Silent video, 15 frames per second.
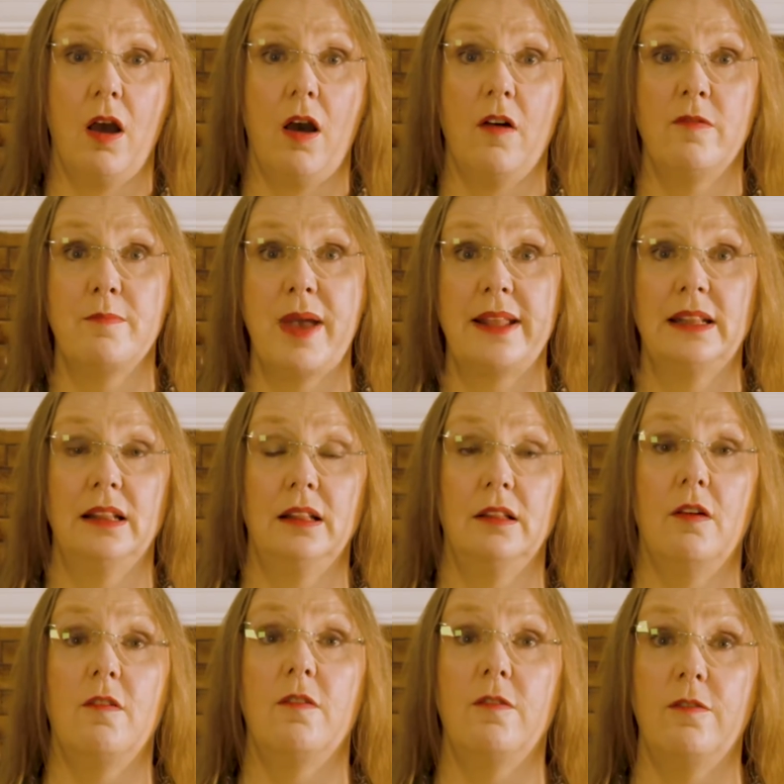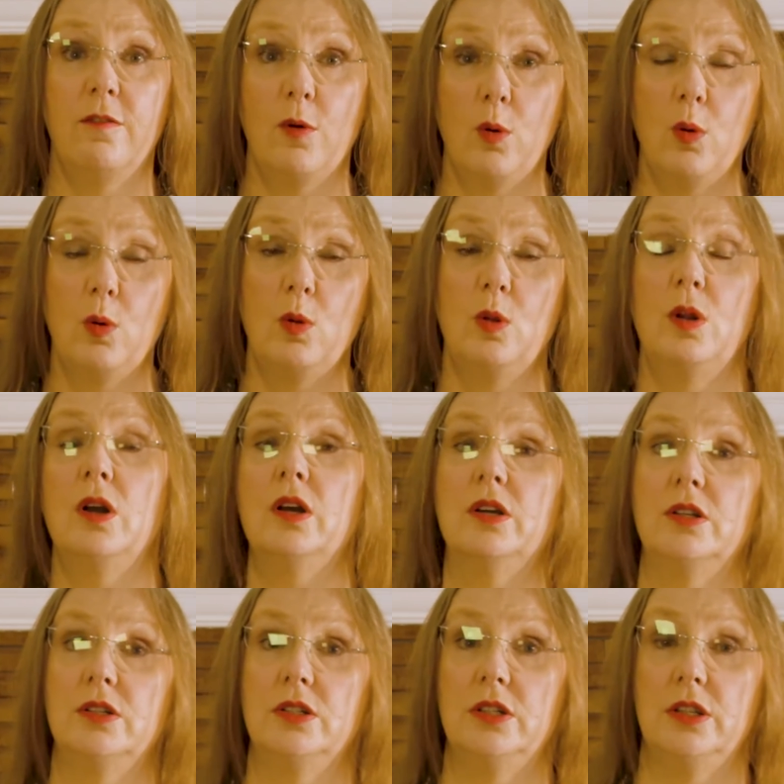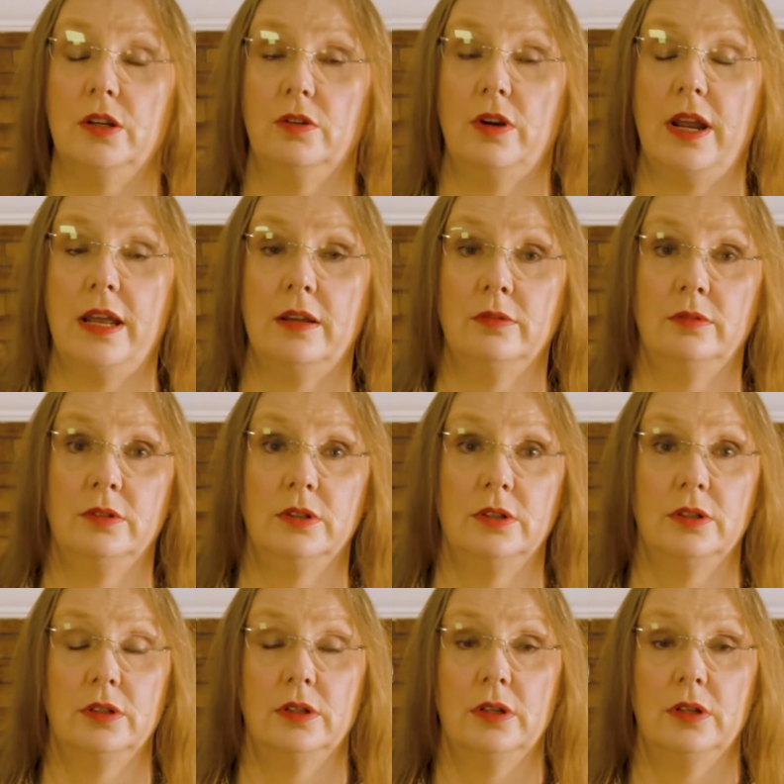of metal fall to the ground.